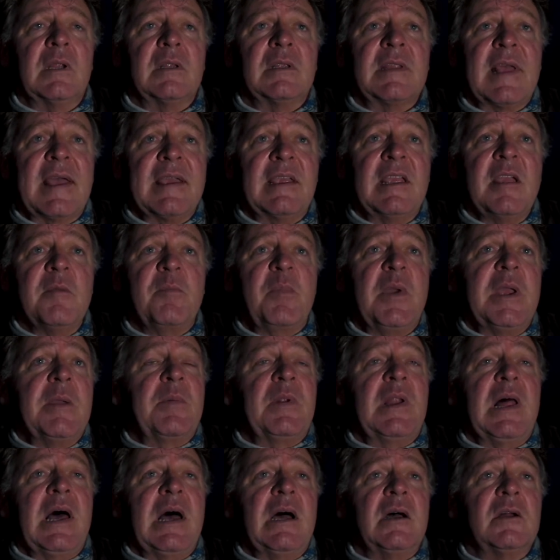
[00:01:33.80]
taking
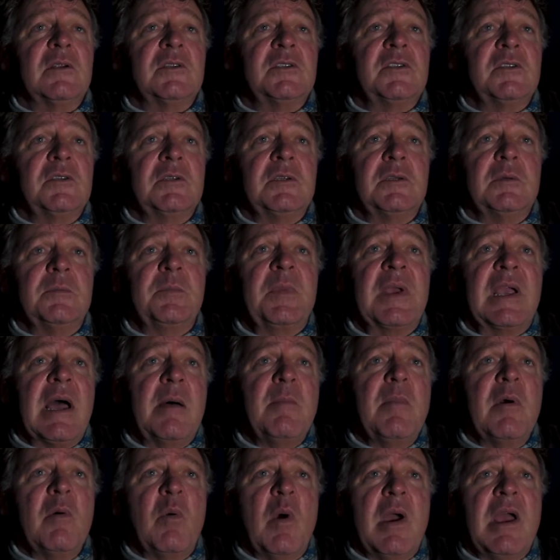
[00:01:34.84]
people out to
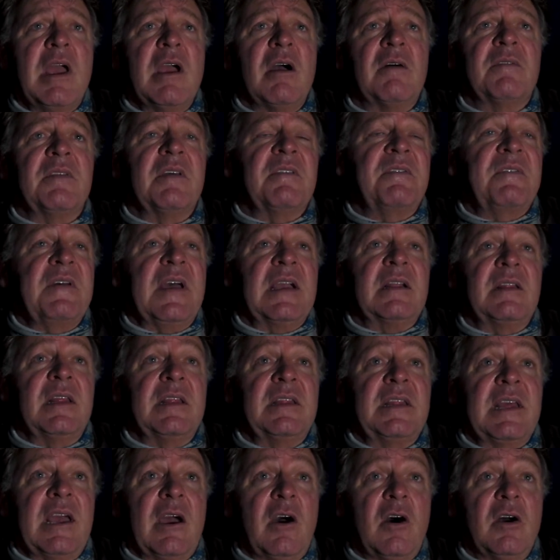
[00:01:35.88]
become aware of the fact
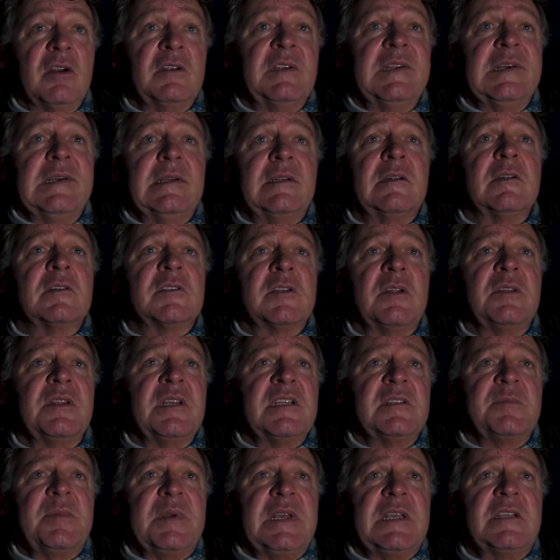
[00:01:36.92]
that there are turtles on
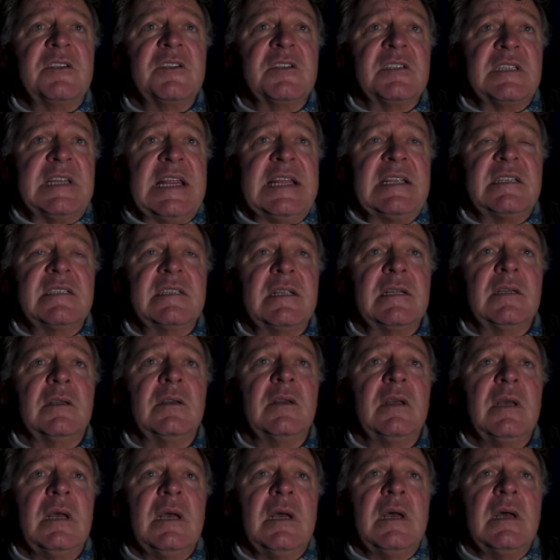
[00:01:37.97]
these beaches nesting.
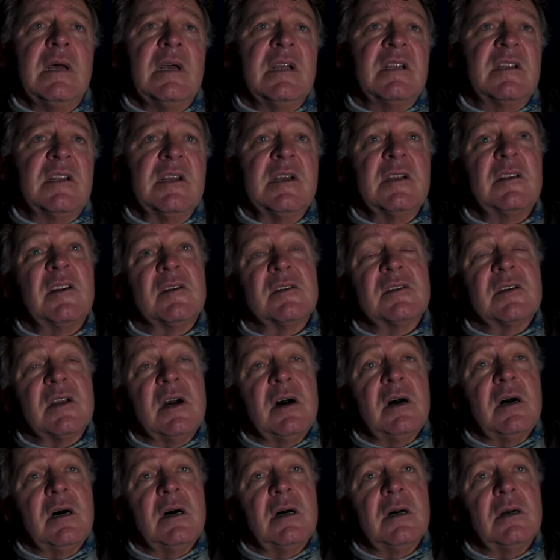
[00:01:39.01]
Turtles
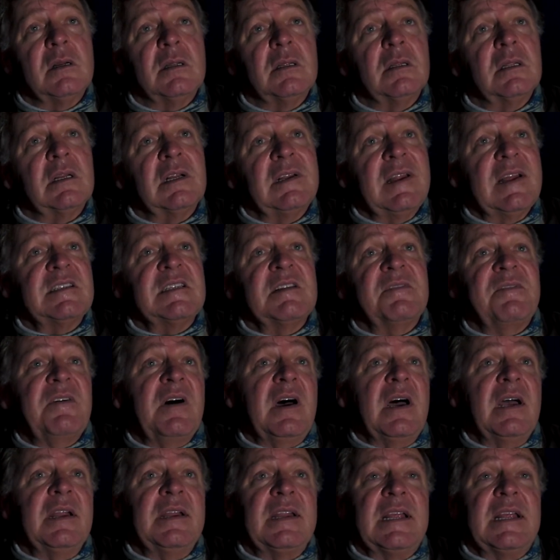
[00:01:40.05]
are classified